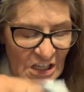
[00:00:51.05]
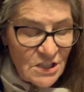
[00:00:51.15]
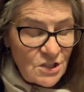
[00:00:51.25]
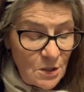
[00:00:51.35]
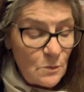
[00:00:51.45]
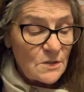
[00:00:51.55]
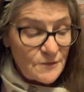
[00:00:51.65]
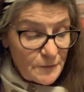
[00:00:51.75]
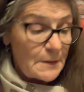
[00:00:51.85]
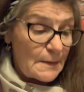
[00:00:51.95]
she was
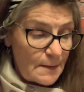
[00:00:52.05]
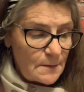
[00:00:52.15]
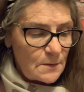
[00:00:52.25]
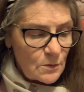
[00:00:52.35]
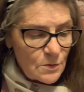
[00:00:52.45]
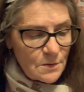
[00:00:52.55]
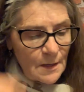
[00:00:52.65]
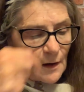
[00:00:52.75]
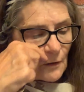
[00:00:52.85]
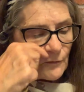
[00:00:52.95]
free and easy
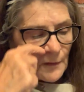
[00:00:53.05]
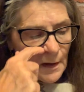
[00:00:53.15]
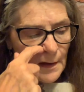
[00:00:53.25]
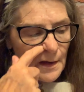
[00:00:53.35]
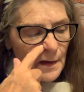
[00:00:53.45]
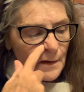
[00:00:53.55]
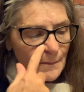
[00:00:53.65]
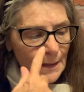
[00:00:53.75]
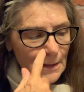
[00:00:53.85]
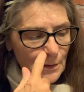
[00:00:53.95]
herself, and
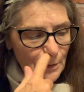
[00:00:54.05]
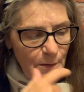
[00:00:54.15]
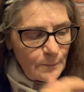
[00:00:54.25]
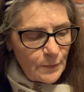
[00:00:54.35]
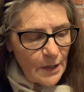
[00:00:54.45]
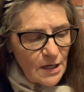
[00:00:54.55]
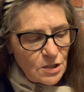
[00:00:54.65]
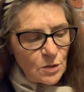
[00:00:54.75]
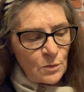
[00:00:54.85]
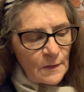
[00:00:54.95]
made a good
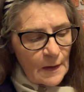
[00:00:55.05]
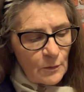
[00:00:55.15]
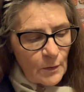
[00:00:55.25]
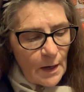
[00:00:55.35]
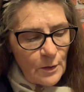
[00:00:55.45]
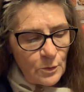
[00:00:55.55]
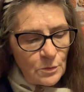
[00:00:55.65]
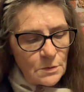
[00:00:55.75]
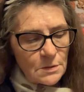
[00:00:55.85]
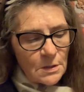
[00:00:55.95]
impression when they
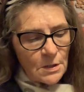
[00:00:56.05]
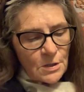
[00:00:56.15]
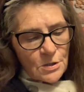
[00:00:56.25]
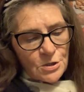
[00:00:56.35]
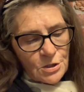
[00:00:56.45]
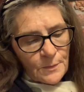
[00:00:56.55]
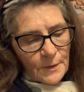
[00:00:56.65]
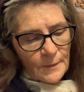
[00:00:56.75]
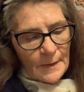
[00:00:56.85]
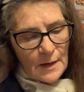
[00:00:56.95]
rose. She
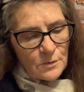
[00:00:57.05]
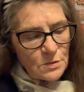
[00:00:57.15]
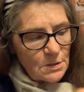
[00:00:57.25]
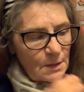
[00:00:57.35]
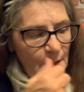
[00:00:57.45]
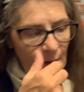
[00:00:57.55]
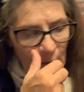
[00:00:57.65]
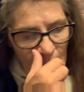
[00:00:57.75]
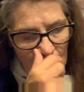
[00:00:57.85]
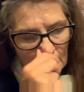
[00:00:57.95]
proposed to
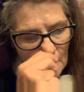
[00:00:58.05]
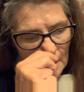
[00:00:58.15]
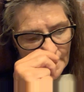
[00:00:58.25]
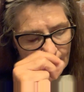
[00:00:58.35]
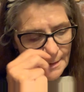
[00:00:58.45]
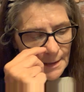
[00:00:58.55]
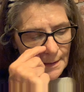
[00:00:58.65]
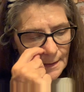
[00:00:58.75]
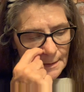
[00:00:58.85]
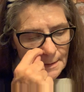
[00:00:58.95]
go, but Laurie said
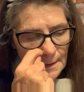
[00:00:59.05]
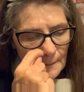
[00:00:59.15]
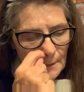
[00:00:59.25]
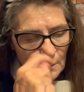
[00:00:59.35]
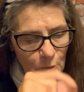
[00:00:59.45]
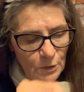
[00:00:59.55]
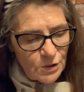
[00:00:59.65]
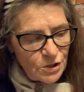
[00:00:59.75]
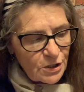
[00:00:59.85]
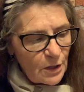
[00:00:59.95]
he had something more to
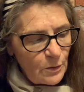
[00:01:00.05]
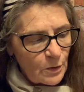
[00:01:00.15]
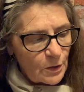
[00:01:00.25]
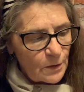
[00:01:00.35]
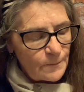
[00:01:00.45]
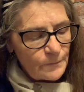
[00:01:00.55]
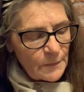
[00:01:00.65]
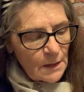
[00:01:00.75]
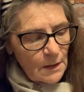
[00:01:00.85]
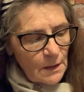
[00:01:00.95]
show her
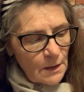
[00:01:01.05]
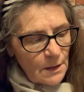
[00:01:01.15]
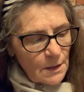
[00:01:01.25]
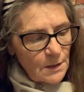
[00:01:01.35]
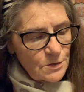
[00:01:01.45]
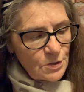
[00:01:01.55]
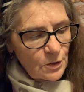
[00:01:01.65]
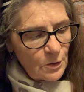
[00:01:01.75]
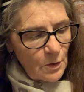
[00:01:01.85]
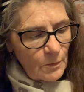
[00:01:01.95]
and
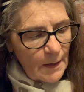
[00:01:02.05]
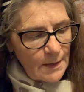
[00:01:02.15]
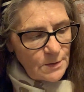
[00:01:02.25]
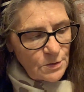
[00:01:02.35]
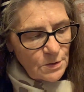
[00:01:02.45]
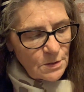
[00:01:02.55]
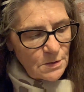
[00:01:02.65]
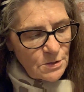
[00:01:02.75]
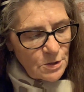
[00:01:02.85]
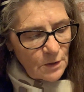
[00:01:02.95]
took her away to the
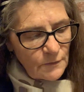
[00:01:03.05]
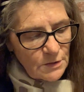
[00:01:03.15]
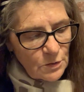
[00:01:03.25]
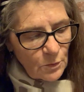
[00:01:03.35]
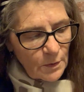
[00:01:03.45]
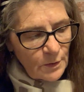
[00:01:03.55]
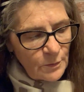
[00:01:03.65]
conservatory,